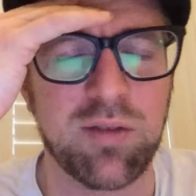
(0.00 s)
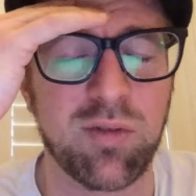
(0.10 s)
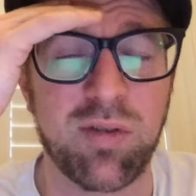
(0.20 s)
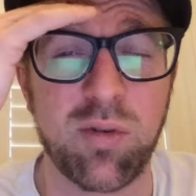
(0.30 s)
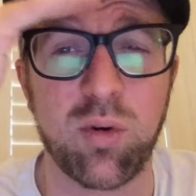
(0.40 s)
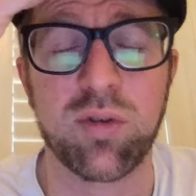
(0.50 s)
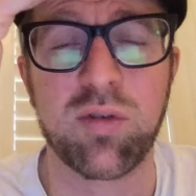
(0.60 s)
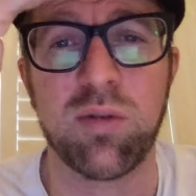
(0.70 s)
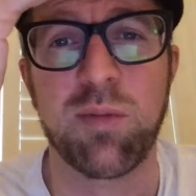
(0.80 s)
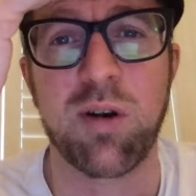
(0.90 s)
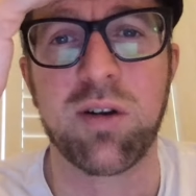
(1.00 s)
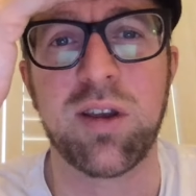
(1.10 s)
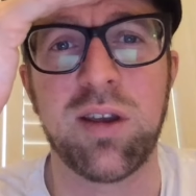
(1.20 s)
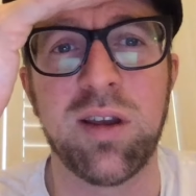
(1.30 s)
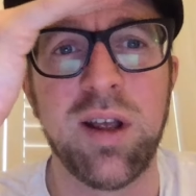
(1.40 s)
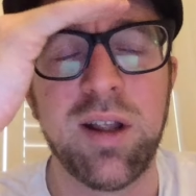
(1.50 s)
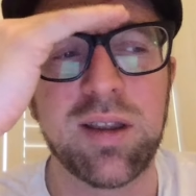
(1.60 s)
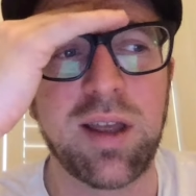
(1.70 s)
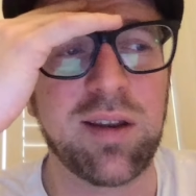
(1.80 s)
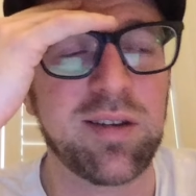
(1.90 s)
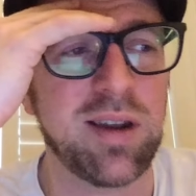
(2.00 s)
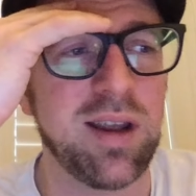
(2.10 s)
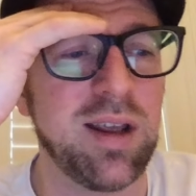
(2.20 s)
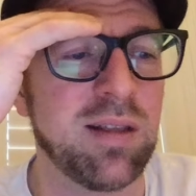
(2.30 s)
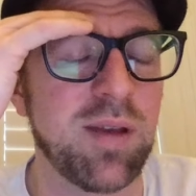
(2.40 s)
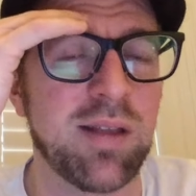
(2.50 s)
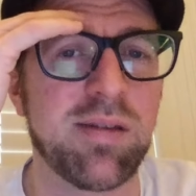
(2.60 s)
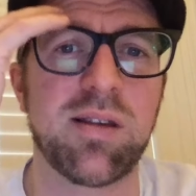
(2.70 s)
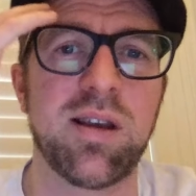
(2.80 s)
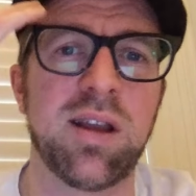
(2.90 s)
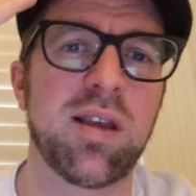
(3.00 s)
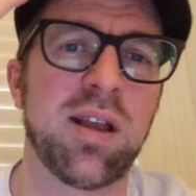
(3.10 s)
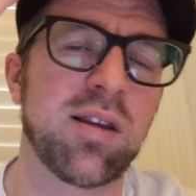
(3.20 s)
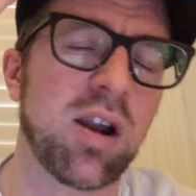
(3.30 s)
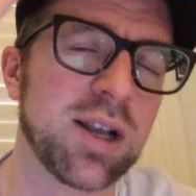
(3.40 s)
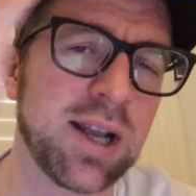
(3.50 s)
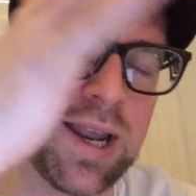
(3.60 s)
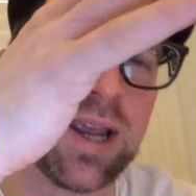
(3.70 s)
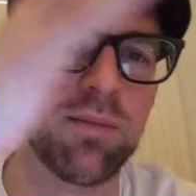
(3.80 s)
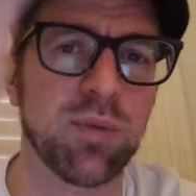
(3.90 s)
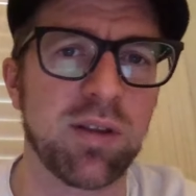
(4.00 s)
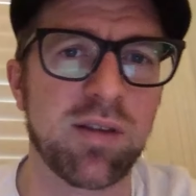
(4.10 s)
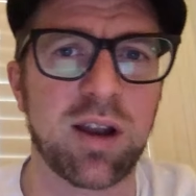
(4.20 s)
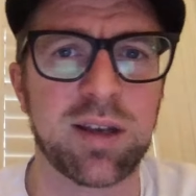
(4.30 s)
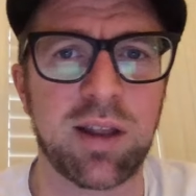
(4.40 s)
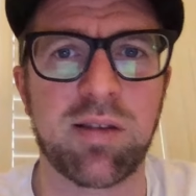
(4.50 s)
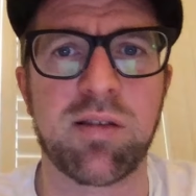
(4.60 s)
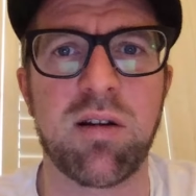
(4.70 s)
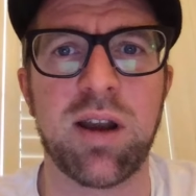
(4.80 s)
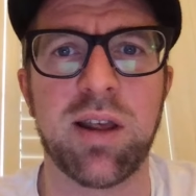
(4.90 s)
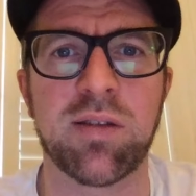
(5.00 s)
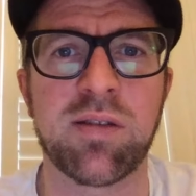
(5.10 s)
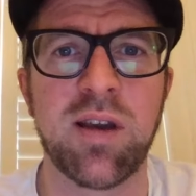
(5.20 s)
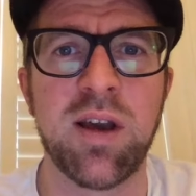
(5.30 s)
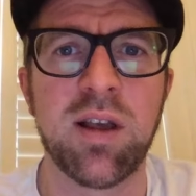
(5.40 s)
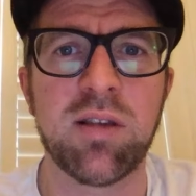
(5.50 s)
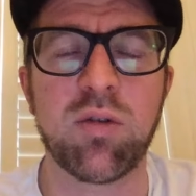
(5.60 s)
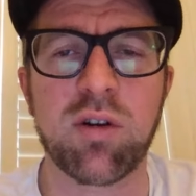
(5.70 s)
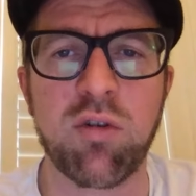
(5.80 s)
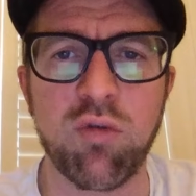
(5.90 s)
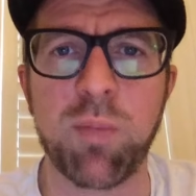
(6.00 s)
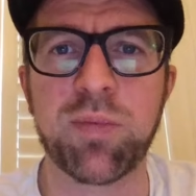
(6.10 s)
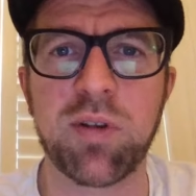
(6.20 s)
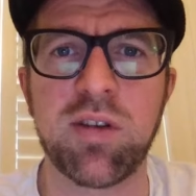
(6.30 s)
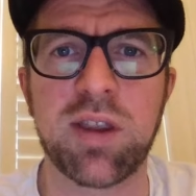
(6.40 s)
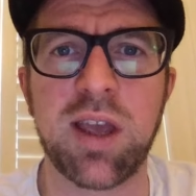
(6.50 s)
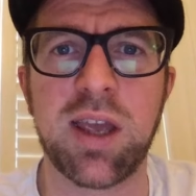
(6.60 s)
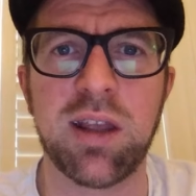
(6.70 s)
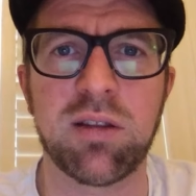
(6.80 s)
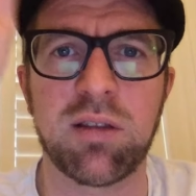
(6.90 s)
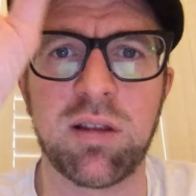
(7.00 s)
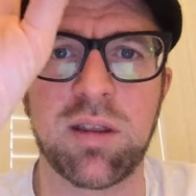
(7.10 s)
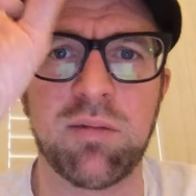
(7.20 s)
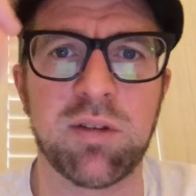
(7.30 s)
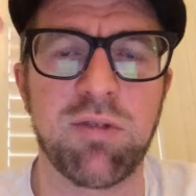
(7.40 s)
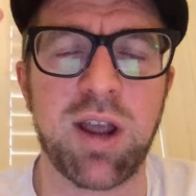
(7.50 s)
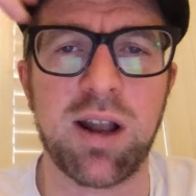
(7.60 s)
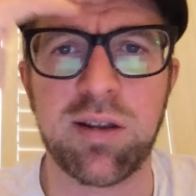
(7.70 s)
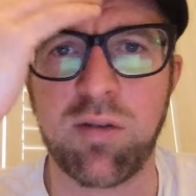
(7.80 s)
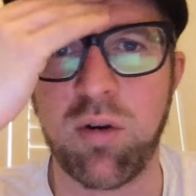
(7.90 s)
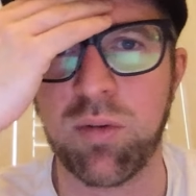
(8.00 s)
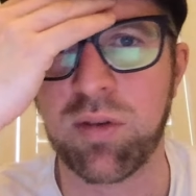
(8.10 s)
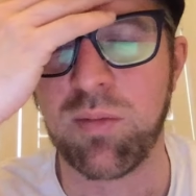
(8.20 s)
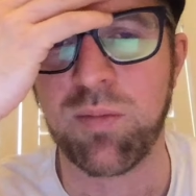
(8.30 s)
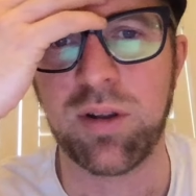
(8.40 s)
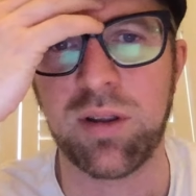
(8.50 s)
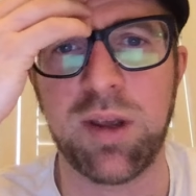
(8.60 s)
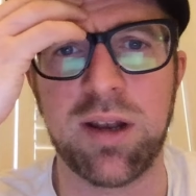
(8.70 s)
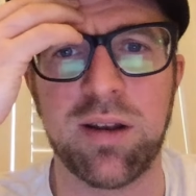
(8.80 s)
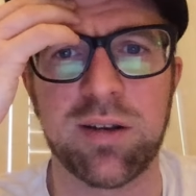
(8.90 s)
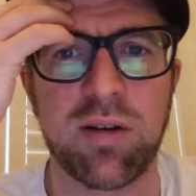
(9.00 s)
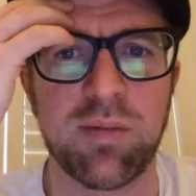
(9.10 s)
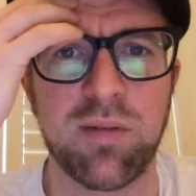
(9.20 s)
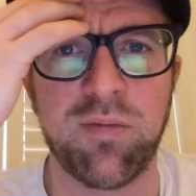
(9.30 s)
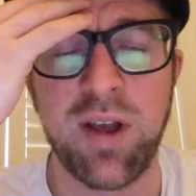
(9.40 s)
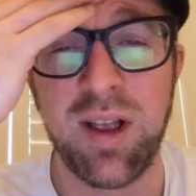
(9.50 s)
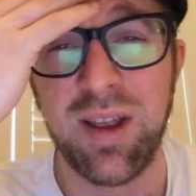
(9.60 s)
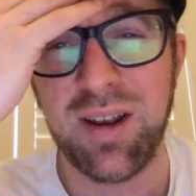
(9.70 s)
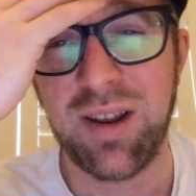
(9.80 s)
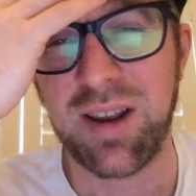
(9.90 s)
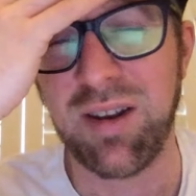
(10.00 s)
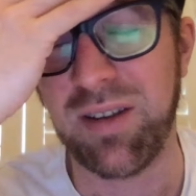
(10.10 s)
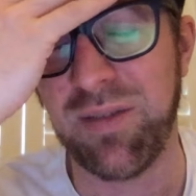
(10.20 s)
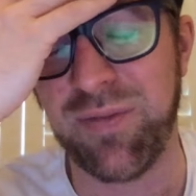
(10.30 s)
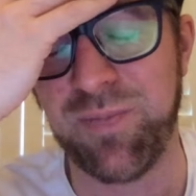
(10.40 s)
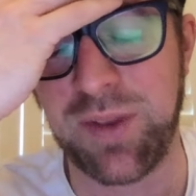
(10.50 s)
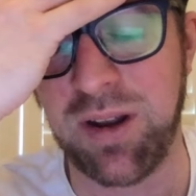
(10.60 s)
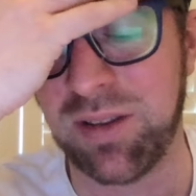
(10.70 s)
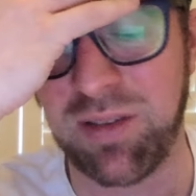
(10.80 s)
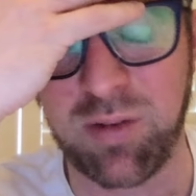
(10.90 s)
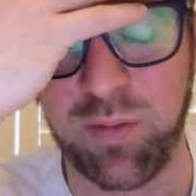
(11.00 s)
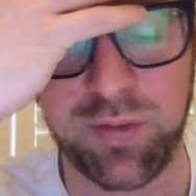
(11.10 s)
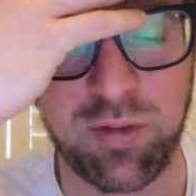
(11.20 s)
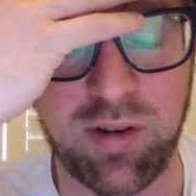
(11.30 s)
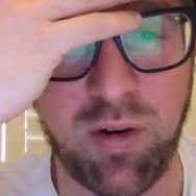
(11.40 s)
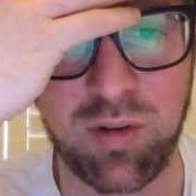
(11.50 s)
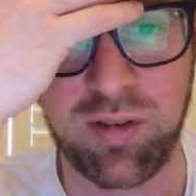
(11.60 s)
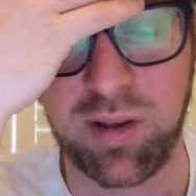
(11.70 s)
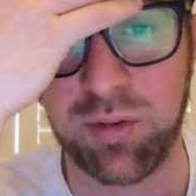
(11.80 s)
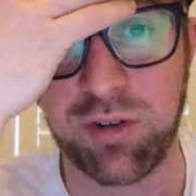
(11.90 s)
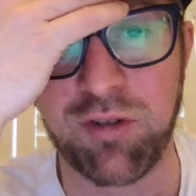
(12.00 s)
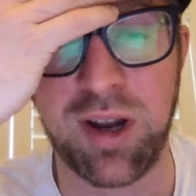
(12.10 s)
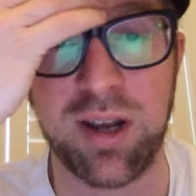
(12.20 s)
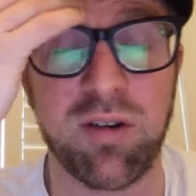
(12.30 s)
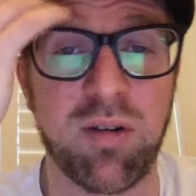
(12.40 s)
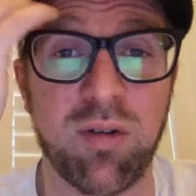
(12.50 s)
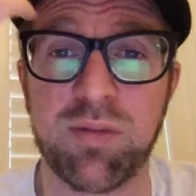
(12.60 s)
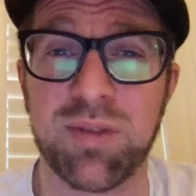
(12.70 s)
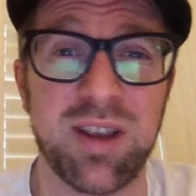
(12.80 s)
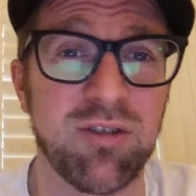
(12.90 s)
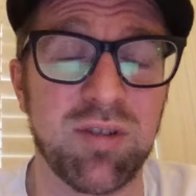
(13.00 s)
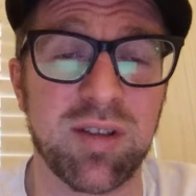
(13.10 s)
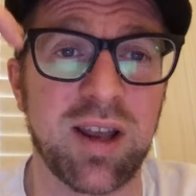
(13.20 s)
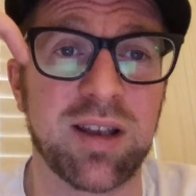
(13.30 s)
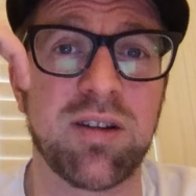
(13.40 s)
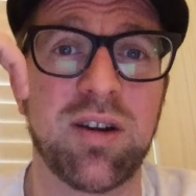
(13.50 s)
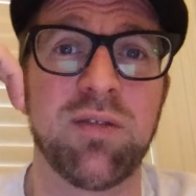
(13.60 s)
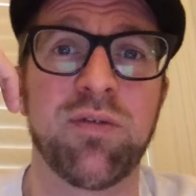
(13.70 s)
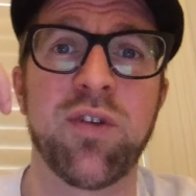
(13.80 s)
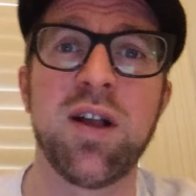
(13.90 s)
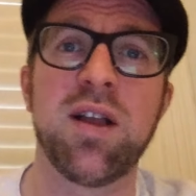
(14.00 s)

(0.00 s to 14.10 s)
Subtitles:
is just so murky that it's not clean, but it's not necessarily as sort of corrupt as you think either. The reality is always somewhere in the middle in terms of like a lot of the stuff is just horses out of training or horse with injuries getting kind of